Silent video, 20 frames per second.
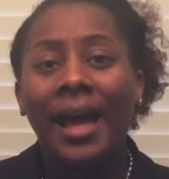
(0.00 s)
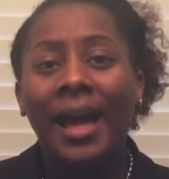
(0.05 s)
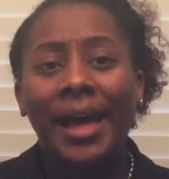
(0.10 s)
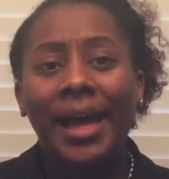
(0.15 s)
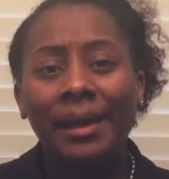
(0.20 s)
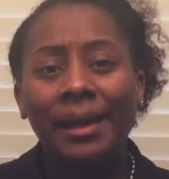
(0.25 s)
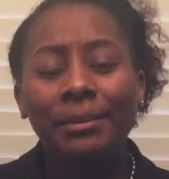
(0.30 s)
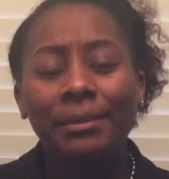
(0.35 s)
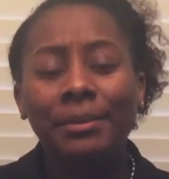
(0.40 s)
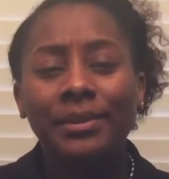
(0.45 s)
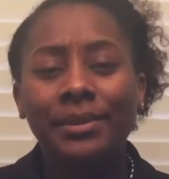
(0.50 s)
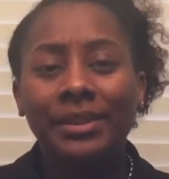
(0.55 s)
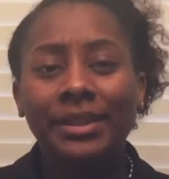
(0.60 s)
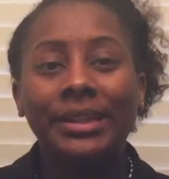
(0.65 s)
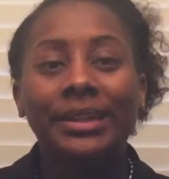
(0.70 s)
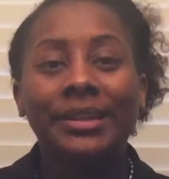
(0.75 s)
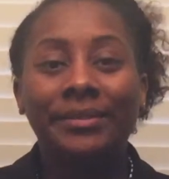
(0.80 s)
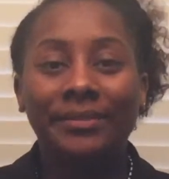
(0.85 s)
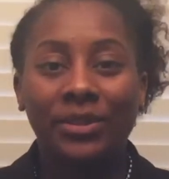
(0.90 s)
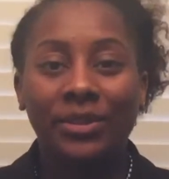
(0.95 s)
I
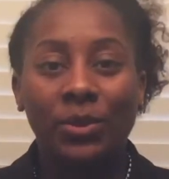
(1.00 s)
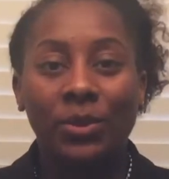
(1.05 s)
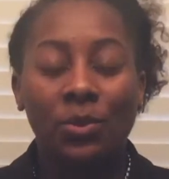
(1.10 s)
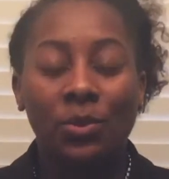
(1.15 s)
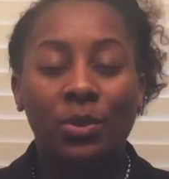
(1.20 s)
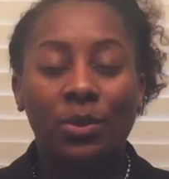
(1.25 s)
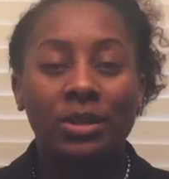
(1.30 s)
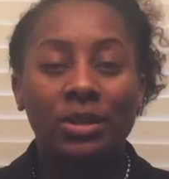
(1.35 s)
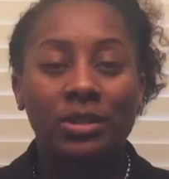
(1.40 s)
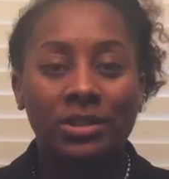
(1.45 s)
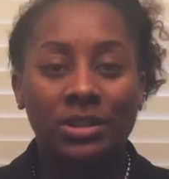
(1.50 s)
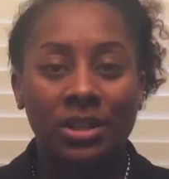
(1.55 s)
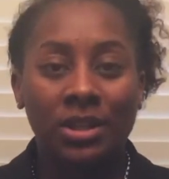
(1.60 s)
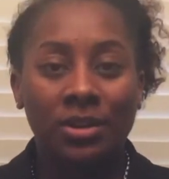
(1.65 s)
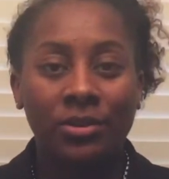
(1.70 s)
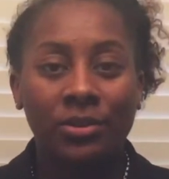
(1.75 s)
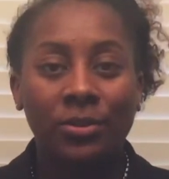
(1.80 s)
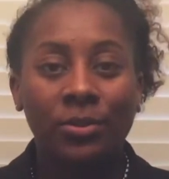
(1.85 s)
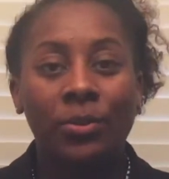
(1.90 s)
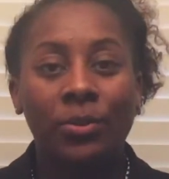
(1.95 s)
believe the
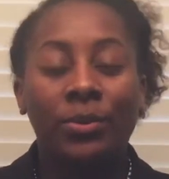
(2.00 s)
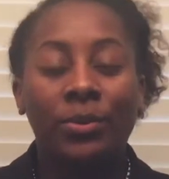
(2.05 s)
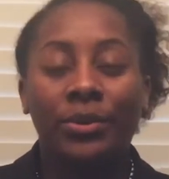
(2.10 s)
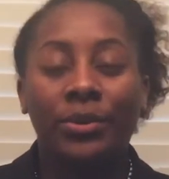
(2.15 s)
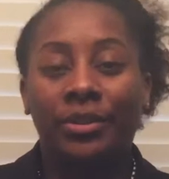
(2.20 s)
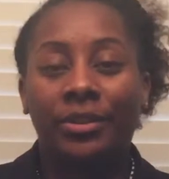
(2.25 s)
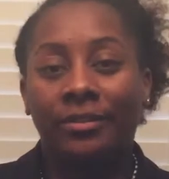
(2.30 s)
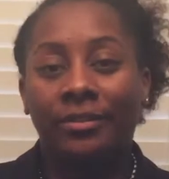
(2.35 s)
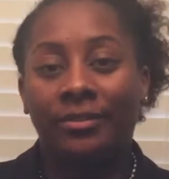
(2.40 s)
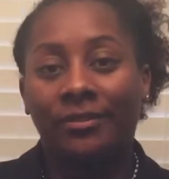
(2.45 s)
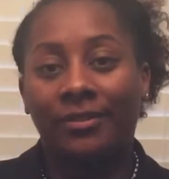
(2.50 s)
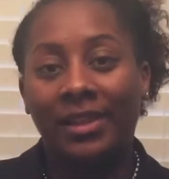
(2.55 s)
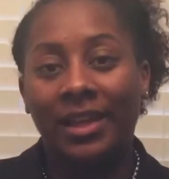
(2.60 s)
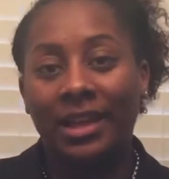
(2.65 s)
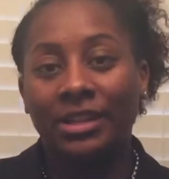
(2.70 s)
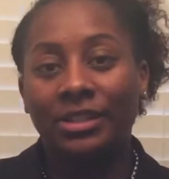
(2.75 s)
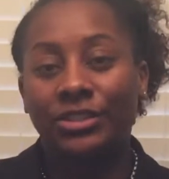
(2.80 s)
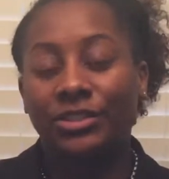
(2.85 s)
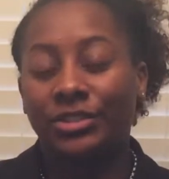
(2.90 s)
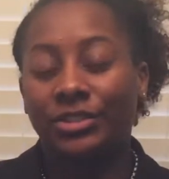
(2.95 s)
horizontal or the
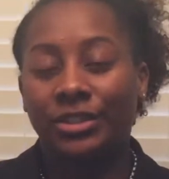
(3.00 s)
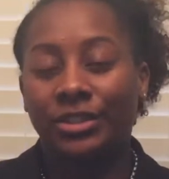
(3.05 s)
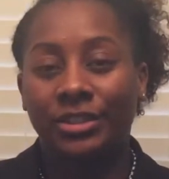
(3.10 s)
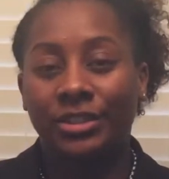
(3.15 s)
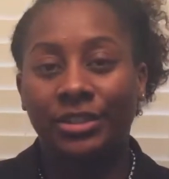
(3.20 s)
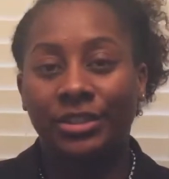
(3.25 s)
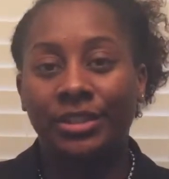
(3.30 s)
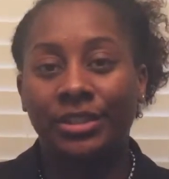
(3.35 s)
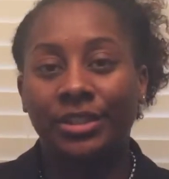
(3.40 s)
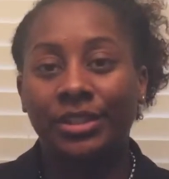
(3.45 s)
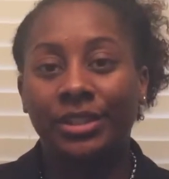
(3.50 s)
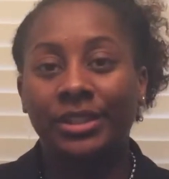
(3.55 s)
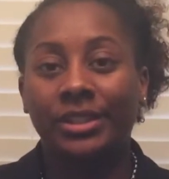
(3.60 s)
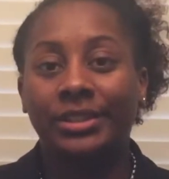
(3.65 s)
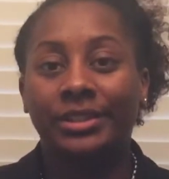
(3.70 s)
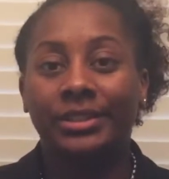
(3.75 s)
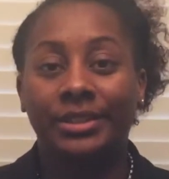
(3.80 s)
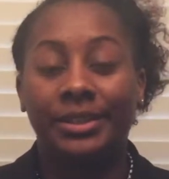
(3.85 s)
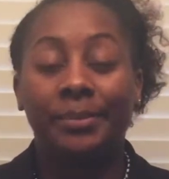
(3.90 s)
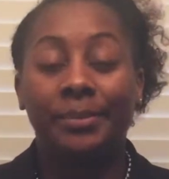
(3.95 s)
flat structure
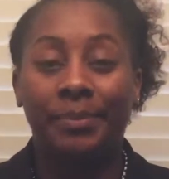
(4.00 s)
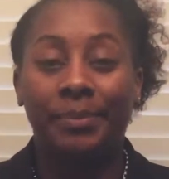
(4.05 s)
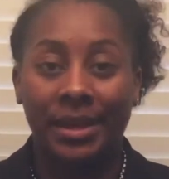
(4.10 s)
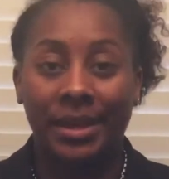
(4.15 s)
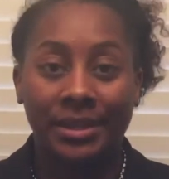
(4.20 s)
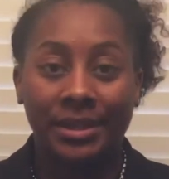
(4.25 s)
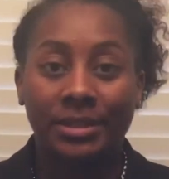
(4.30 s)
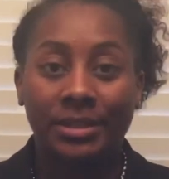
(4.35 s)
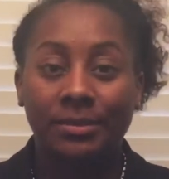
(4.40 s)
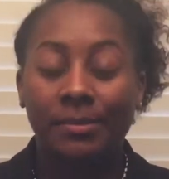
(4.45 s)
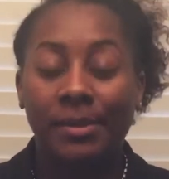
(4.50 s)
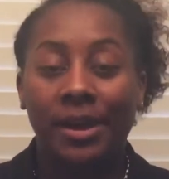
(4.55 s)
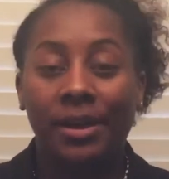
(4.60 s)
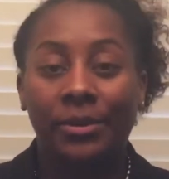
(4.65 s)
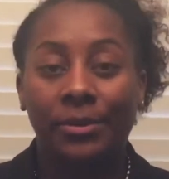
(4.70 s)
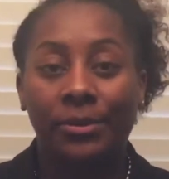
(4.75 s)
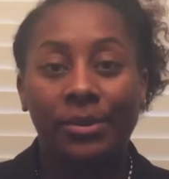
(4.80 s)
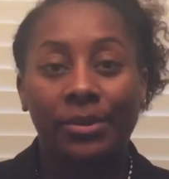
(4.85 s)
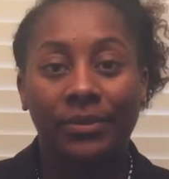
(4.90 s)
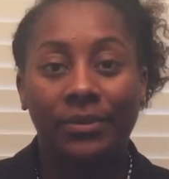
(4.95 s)
is the best
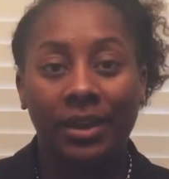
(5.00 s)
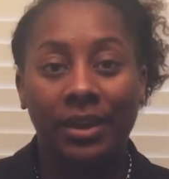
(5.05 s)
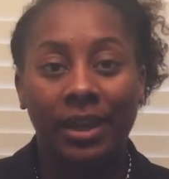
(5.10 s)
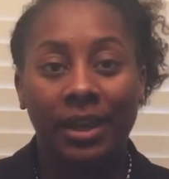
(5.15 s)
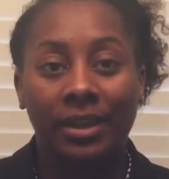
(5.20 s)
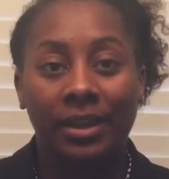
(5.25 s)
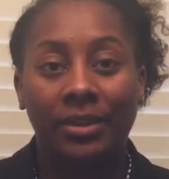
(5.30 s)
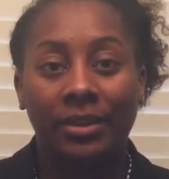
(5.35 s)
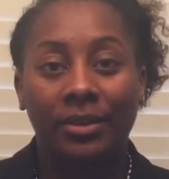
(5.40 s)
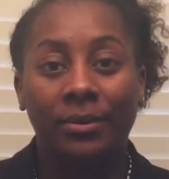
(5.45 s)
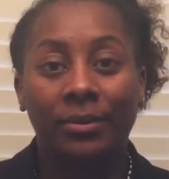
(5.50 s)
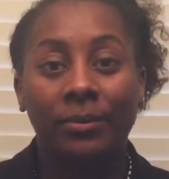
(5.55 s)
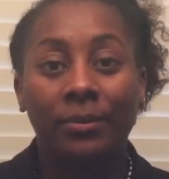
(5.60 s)
model of care.